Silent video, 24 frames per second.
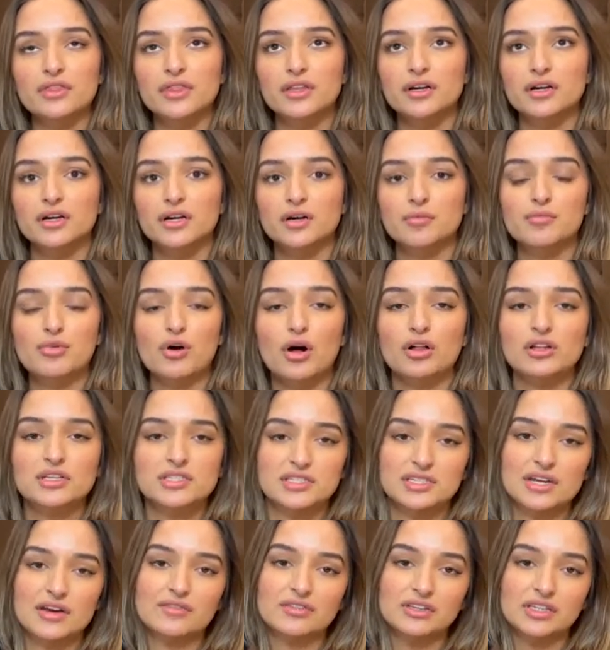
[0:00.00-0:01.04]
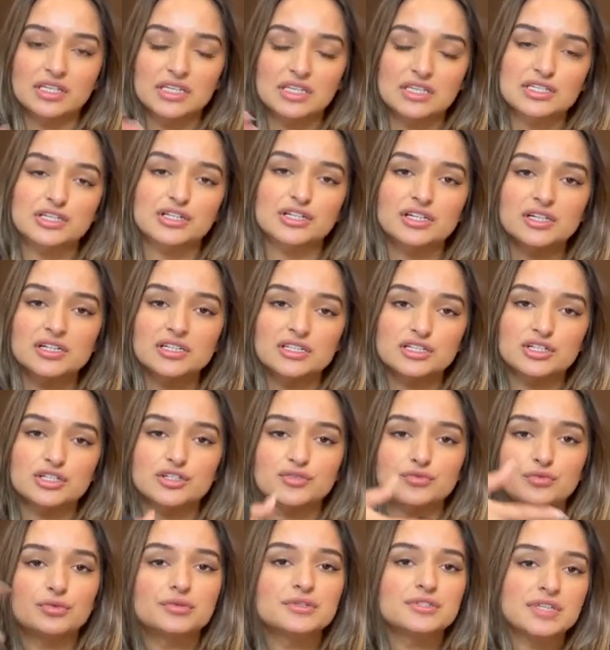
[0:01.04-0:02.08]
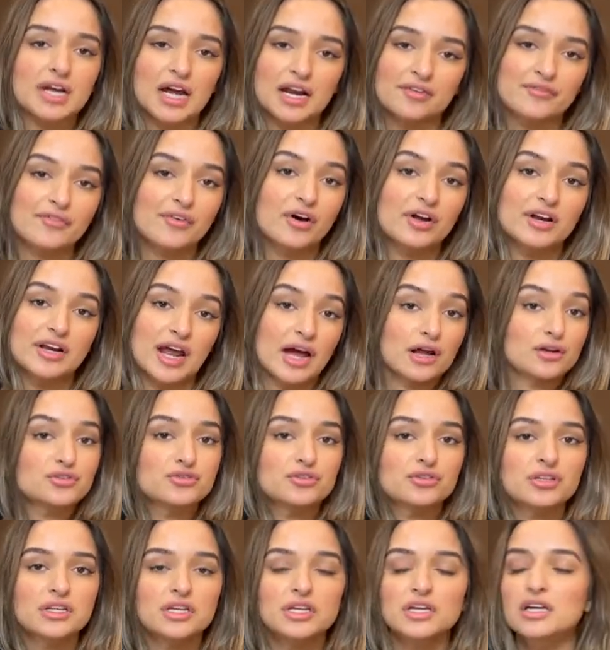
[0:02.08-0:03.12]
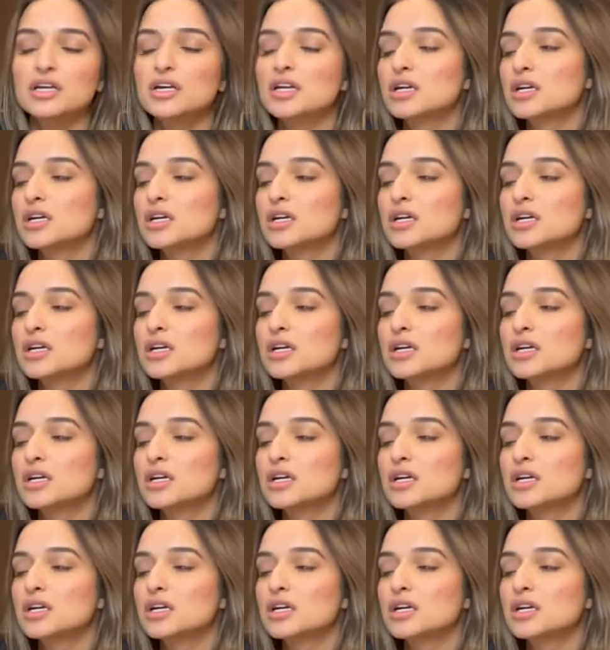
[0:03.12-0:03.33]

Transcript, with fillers: The ball is definitely easier because it just rolls kind of naturally.